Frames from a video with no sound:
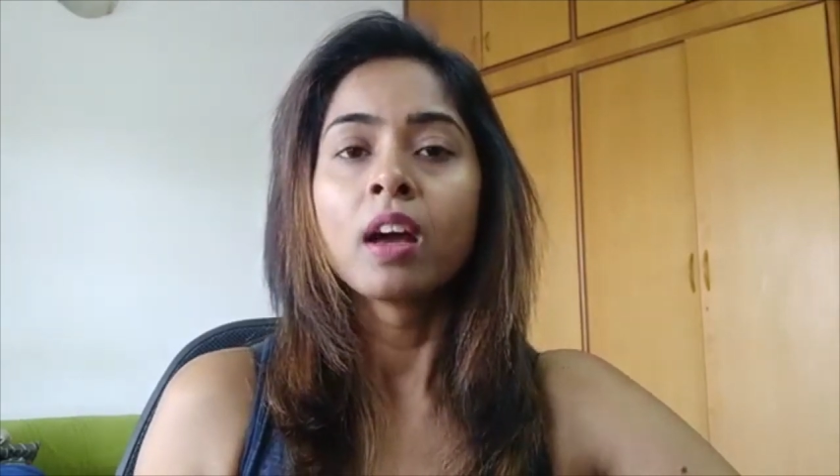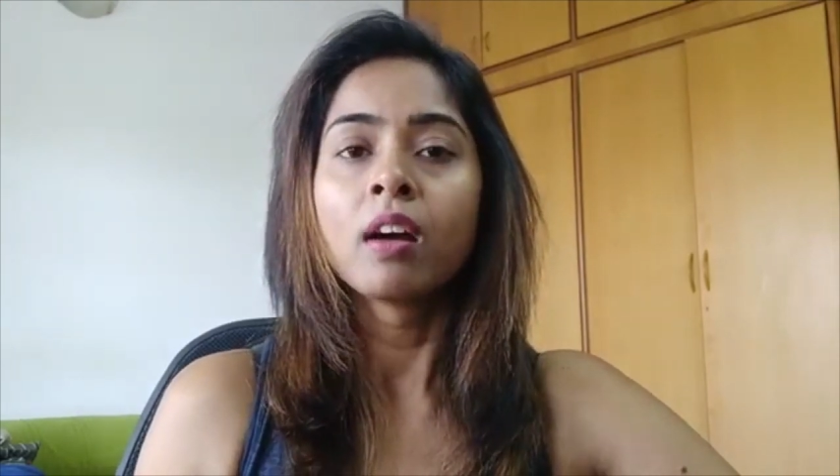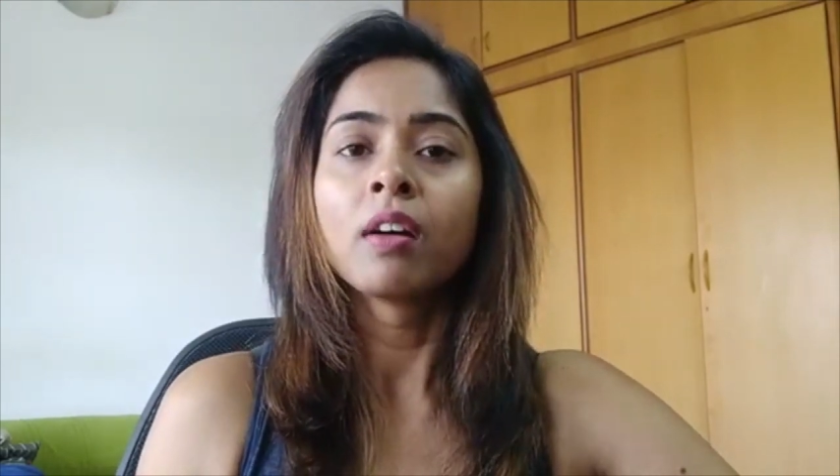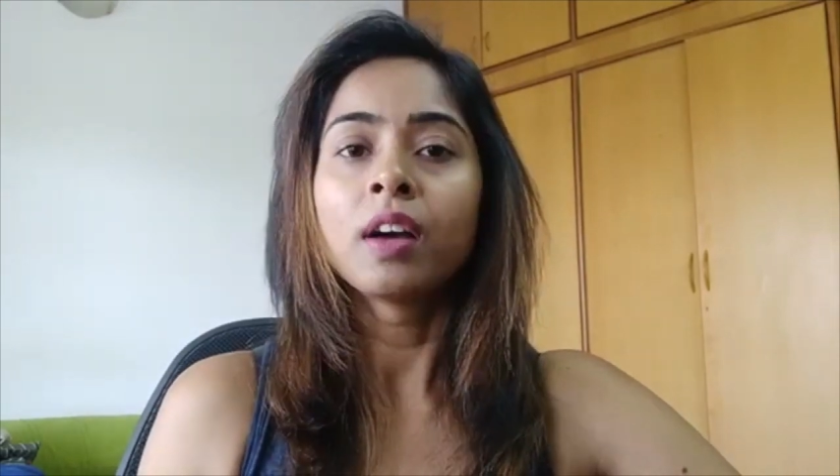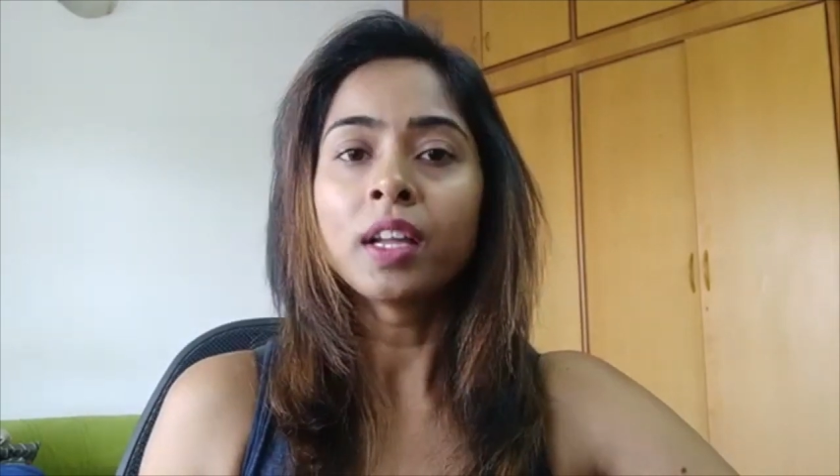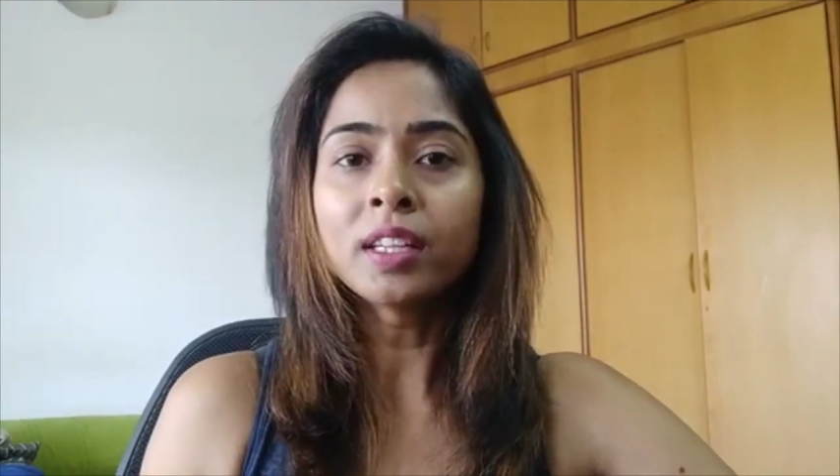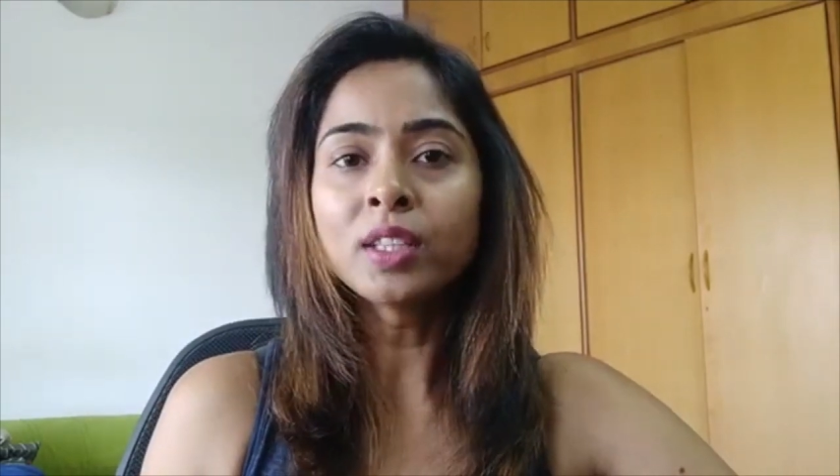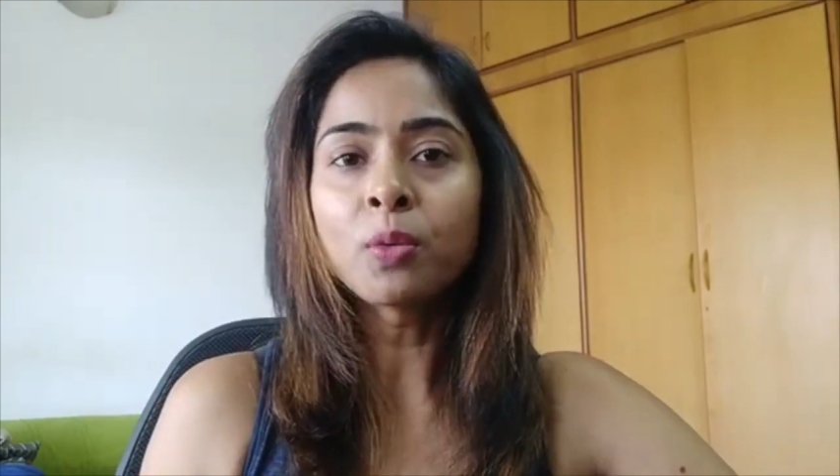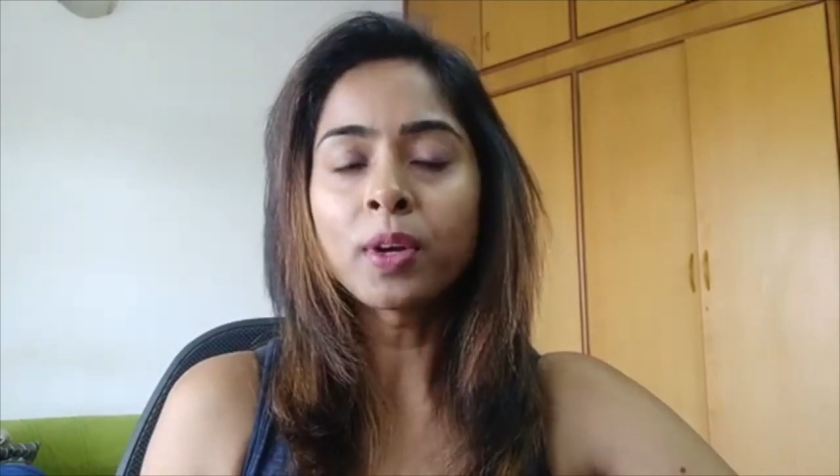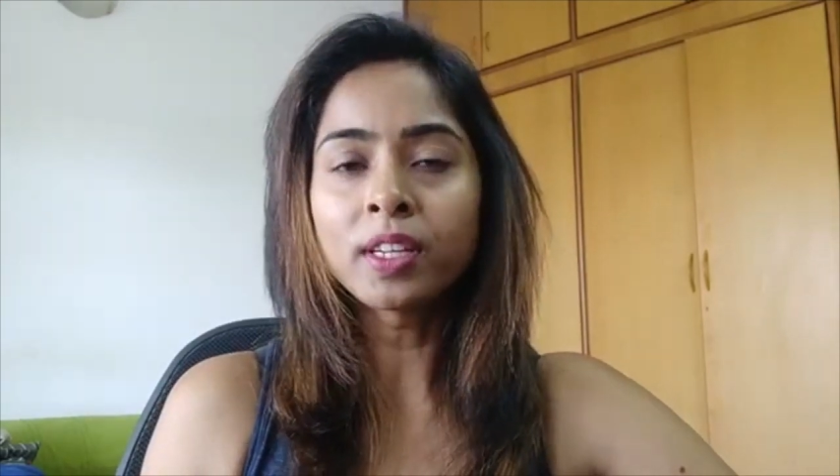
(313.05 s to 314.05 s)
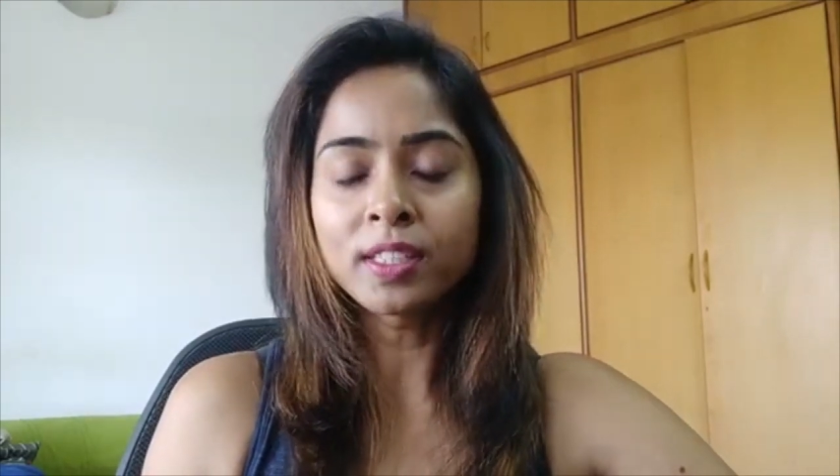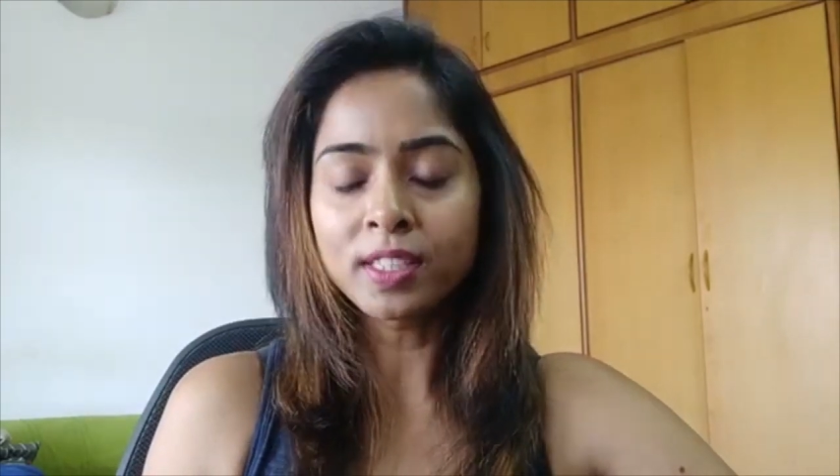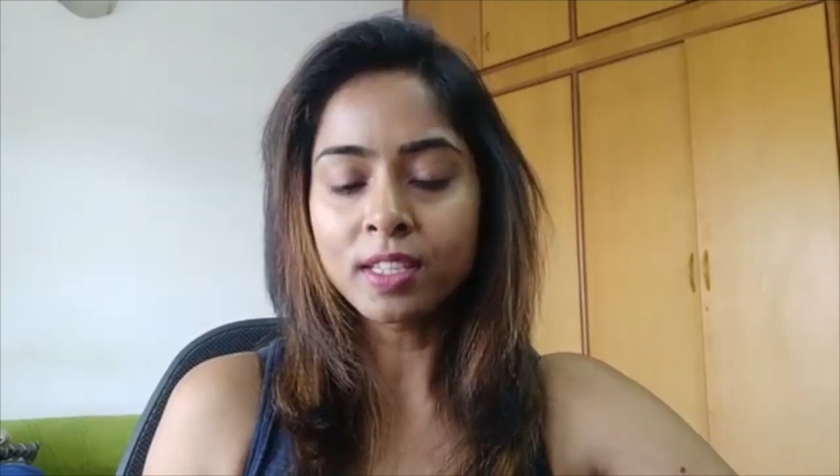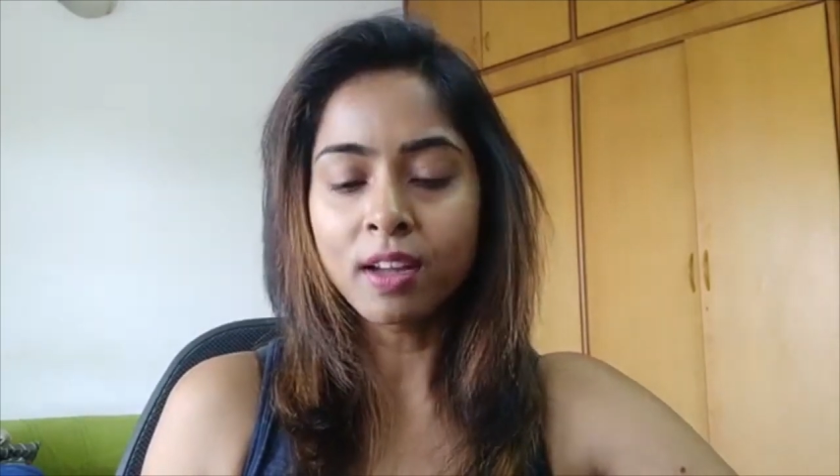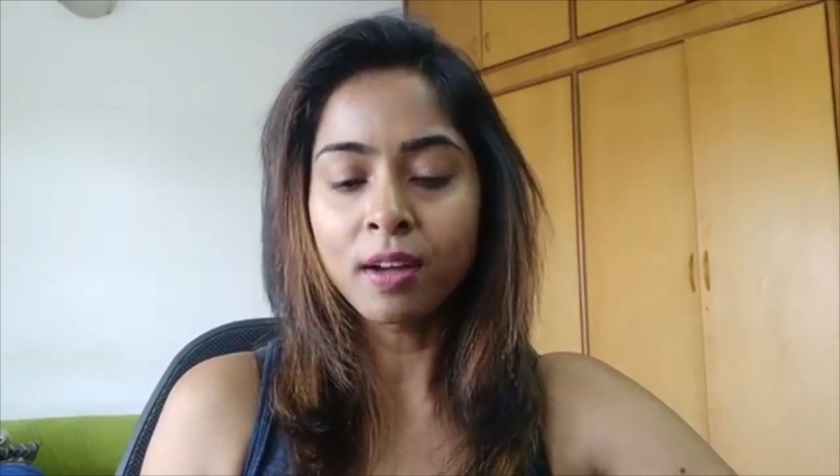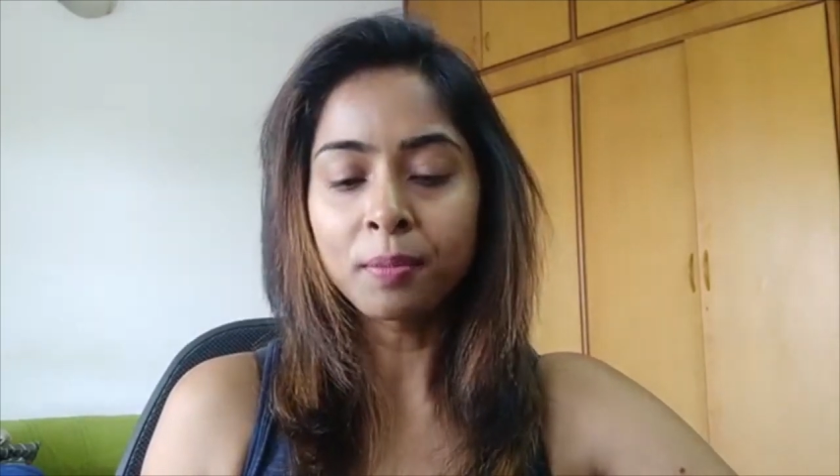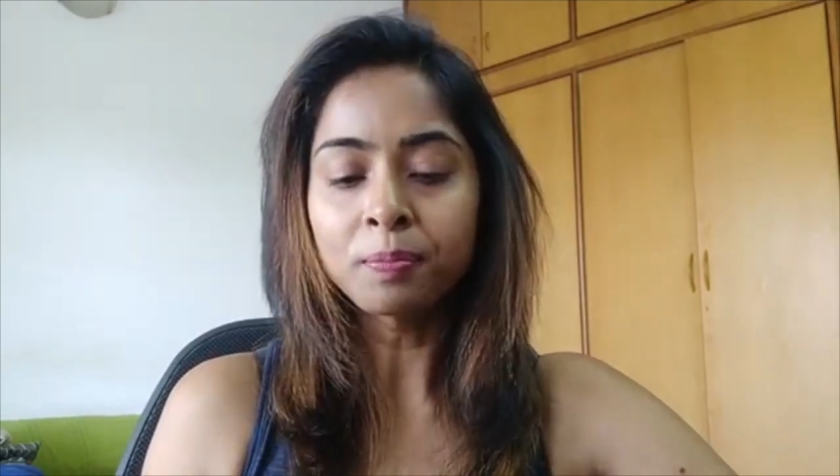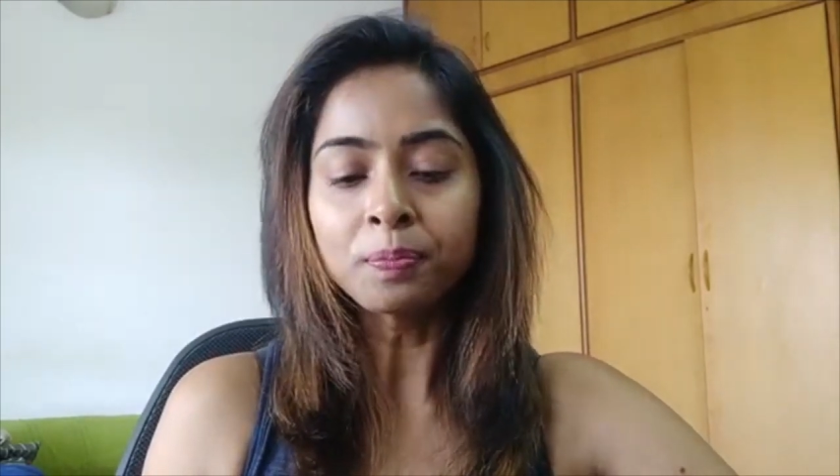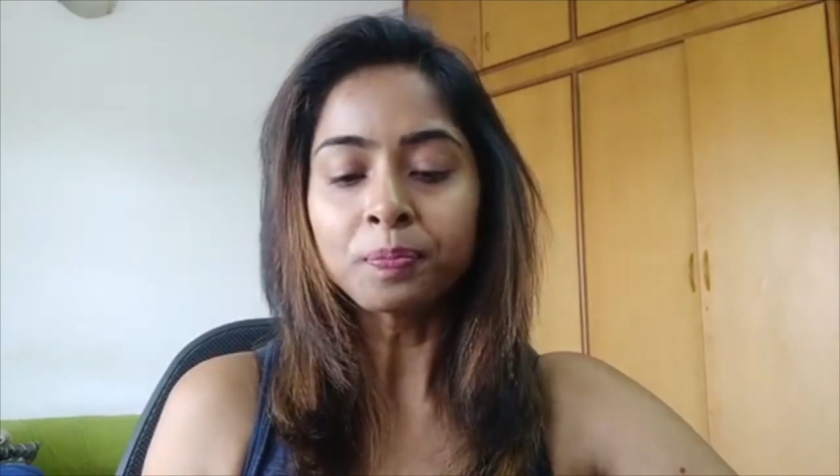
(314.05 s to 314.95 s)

uh, another one is uh,